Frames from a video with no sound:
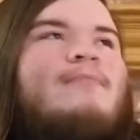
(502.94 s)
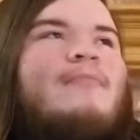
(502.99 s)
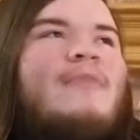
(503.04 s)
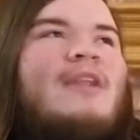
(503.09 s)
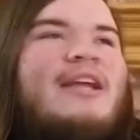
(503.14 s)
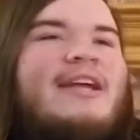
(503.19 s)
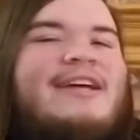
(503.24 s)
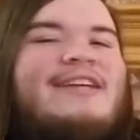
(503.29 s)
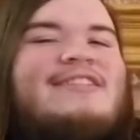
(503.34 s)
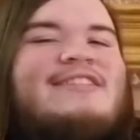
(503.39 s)

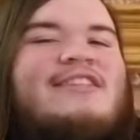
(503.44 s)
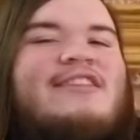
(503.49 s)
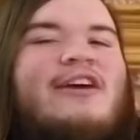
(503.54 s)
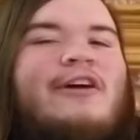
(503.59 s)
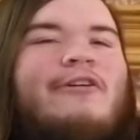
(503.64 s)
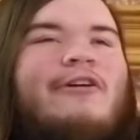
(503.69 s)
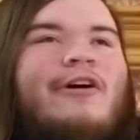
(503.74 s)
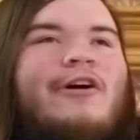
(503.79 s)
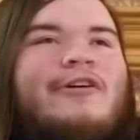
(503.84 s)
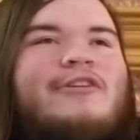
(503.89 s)
Because
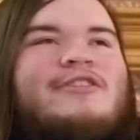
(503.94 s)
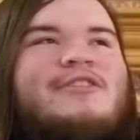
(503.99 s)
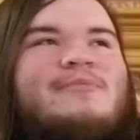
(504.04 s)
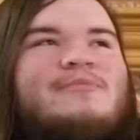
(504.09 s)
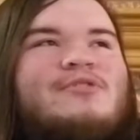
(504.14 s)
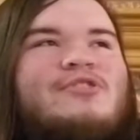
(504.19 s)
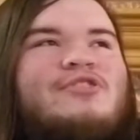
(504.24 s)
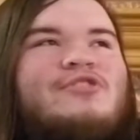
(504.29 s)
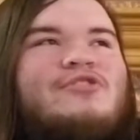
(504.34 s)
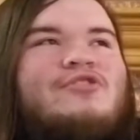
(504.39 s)
there are
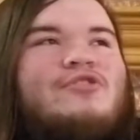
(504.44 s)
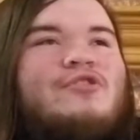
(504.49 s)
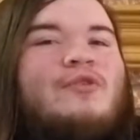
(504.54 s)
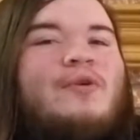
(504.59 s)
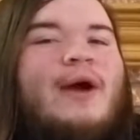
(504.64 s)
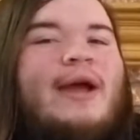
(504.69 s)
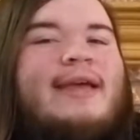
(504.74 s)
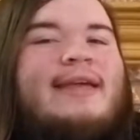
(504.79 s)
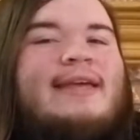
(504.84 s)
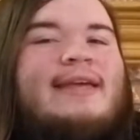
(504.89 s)
some
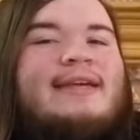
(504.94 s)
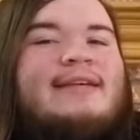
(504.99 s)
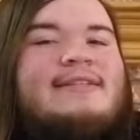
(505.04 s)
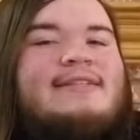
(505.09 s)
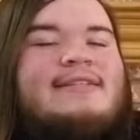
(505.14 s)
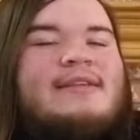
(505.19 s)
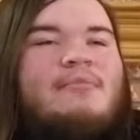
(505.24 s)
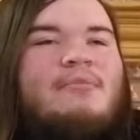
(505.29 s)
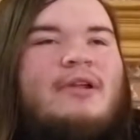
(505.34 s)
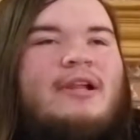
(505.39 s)
striking
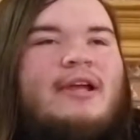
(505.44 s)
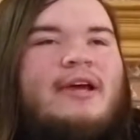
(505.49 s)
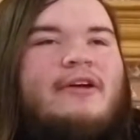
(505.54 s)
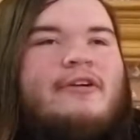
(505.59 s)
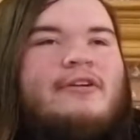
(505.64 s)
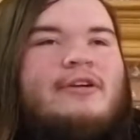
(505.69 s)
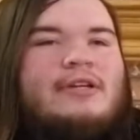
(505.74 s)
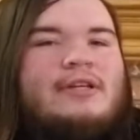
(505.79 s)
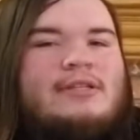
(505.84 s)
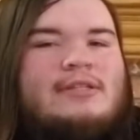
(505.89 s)

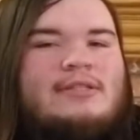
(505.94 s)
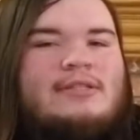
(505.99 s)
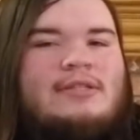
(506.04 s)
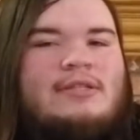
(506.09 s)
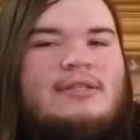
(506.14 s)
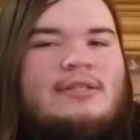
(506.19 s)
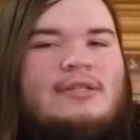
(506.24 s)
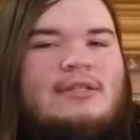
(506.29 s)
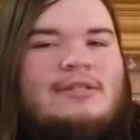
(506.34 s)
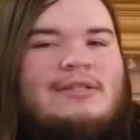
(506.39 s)
similarities.
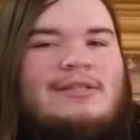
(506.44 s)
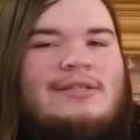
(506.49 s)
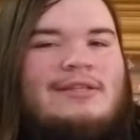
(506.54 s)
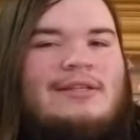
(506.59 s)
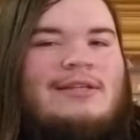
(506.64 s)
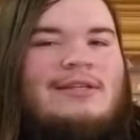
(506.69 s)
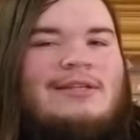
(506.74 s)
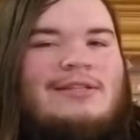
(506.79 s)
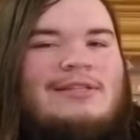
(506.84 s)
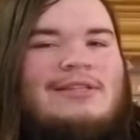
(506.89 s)

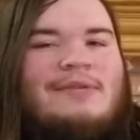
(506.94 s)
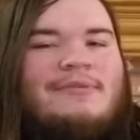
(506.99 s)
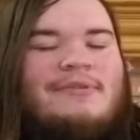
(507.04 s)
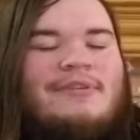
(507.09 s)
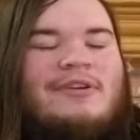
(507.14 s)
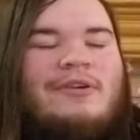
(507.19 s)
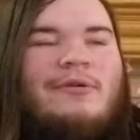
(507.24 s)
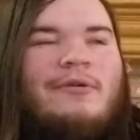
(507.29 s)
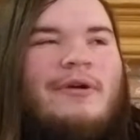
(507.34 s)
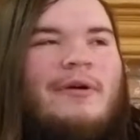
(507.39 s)
Some of
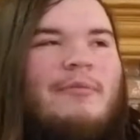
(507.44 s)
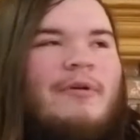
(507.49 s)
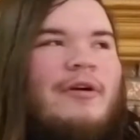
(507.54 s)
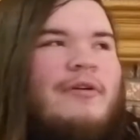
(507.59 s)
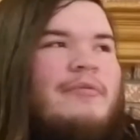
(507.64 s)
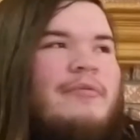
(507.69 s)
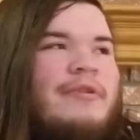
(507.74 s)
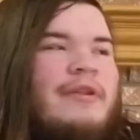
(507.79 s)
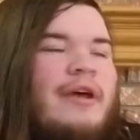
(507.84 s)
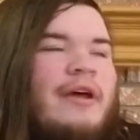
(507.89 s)
you know where I'm
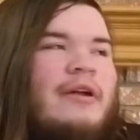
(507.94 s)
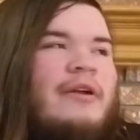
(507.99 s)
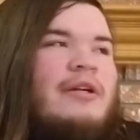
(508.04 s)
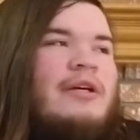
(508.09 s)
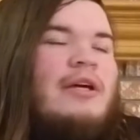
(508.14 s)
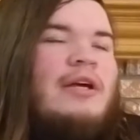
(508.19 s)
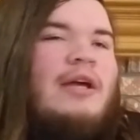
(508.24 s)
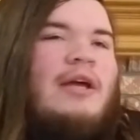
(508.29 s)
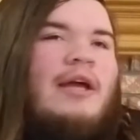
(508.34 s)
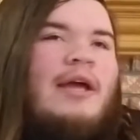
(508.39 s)
going with that.
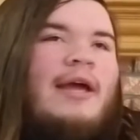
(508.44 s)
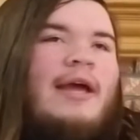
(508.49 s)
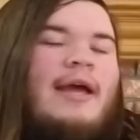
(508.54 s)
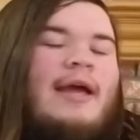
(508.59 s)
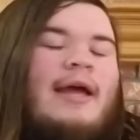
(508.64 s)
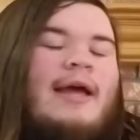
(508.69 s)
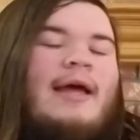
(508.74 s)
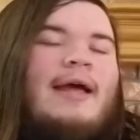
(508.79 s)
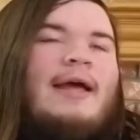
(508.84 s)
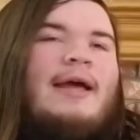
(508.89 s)

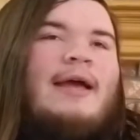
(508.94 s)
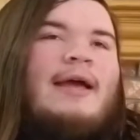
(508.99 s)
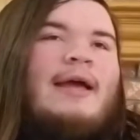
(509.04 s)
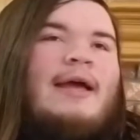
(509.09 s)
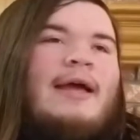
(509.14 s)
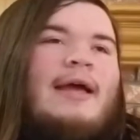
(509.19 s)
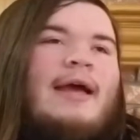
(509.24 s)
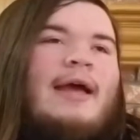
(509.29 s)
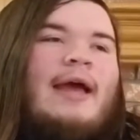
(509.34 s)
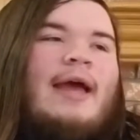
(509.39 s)

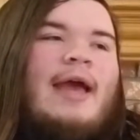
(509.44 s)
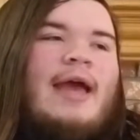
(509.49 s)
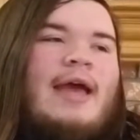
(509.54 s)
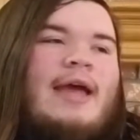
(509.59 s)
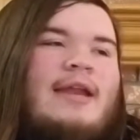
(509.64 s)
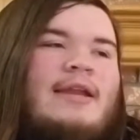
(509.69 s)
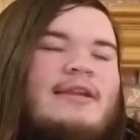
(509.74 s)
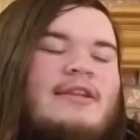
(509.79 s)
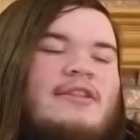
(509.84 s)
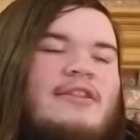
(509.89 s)

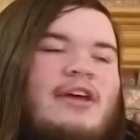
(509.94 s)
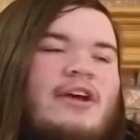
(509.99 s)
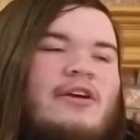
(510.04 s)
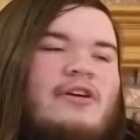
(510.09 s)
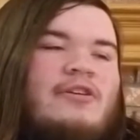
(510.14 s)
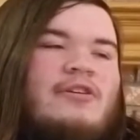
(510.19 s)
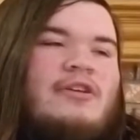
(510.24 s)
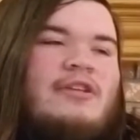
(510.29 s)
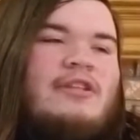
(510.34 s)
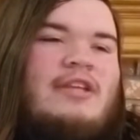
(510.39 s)
And
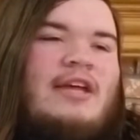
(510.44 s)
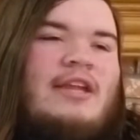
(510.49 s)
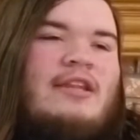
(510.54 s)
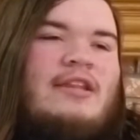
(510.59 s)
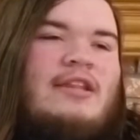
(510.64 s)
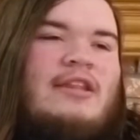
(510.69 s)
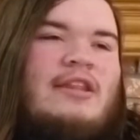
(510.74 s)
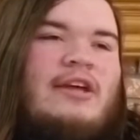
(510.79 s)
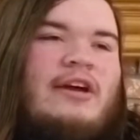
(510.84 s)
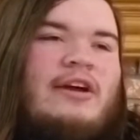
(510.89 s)

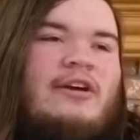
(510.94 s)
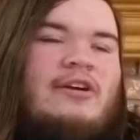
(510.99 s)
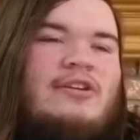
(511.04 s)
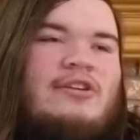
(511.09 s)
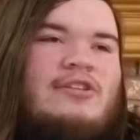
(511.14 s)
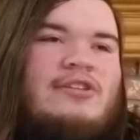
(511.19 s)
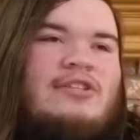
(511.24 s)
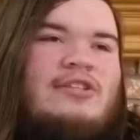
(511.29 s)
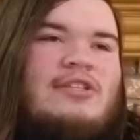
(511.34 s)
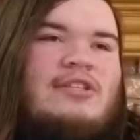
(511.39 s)
then
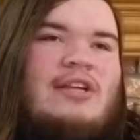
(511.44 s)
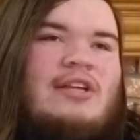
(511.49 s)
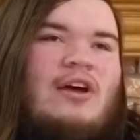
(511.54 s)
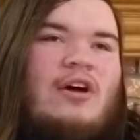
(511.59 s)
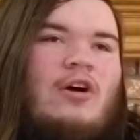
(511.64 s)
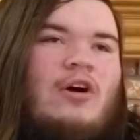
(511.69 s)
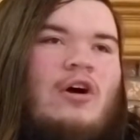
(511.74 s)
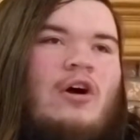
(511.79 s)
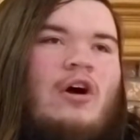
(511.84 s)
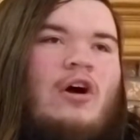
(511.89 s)
there's
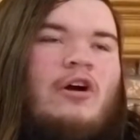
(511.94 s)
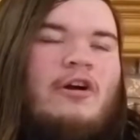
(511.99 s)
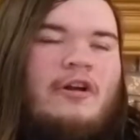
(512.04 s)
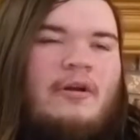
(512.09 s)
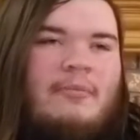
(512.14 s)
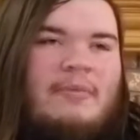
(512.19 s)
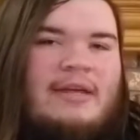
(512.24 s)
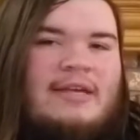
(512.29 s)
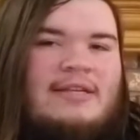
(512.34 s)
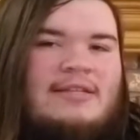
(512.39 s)

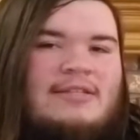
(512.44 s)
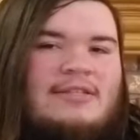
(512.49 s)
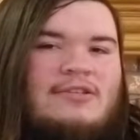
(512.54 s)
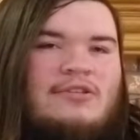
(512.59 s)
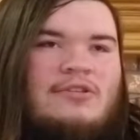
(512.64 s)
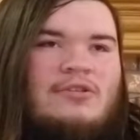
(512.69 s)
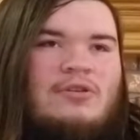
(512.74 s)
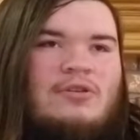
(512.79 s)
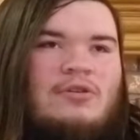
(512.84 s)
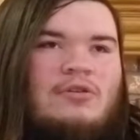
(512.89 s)

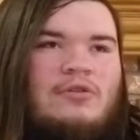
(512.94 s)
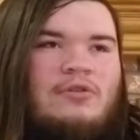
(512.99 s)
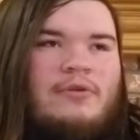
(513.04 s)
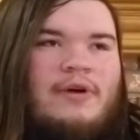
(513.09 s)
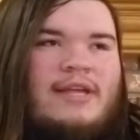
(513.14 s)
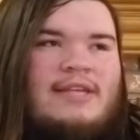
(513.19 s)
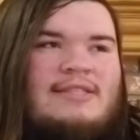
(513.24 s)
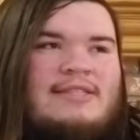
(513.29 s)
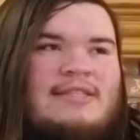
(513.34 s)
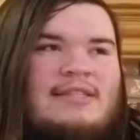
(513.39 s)
Artemis,
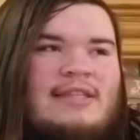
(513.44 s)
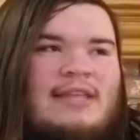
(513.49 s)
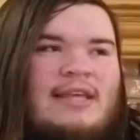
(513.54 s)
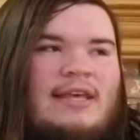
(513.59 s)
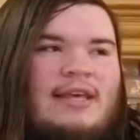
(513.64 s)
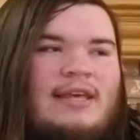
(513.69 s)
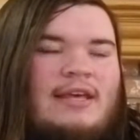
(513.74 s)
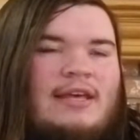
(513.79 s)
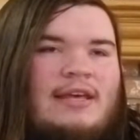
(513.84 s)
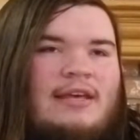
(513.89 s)
who is
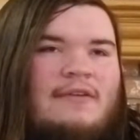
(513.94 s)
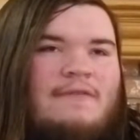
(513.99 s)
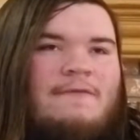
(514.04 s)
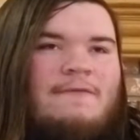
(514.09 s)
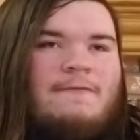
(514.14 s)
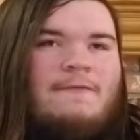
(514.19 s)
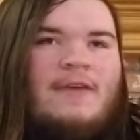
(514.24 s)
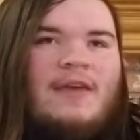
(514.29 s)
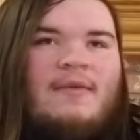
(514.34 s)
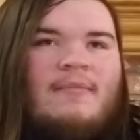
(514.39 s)
the
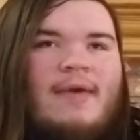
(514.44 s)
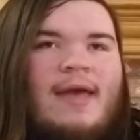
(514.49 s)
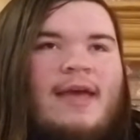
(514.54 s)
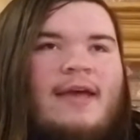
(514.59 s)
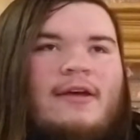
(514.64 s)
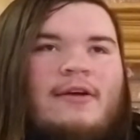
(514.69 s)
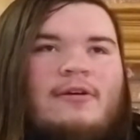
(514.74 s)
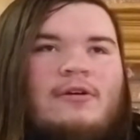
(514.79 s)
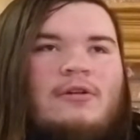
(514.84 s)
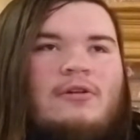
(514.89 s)

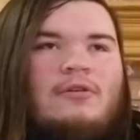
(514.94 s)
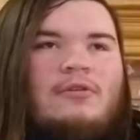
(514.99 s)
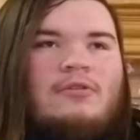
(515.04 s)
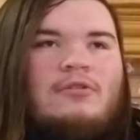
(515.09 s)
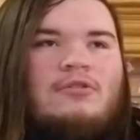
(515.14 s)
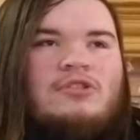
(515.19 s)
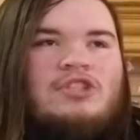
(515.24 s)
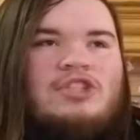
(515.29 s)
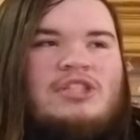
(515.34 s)
female.